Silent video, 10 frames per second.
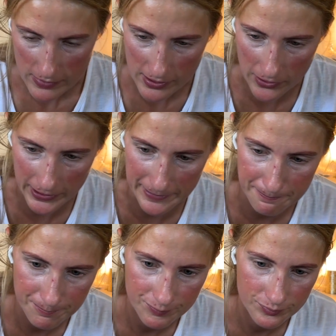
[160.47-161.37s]
Okay.
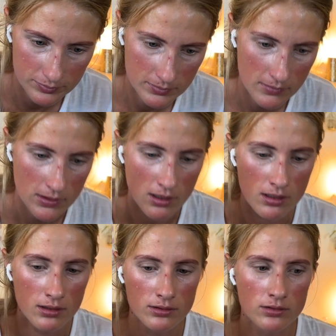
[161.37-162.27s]

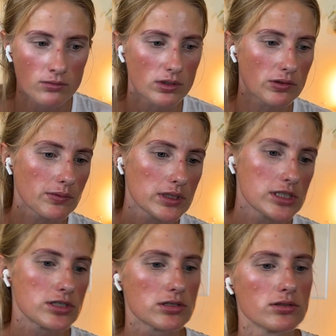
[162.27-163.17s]
What do I
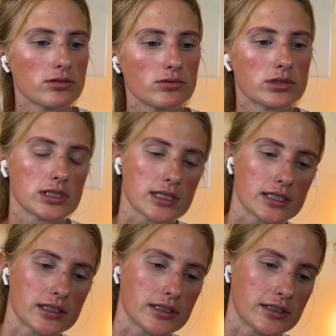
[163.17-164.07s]
want to do
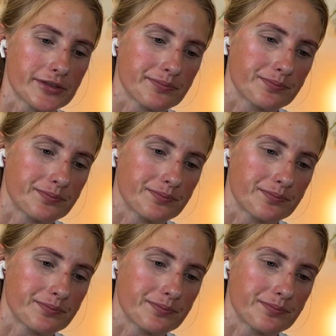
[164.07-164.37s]
today?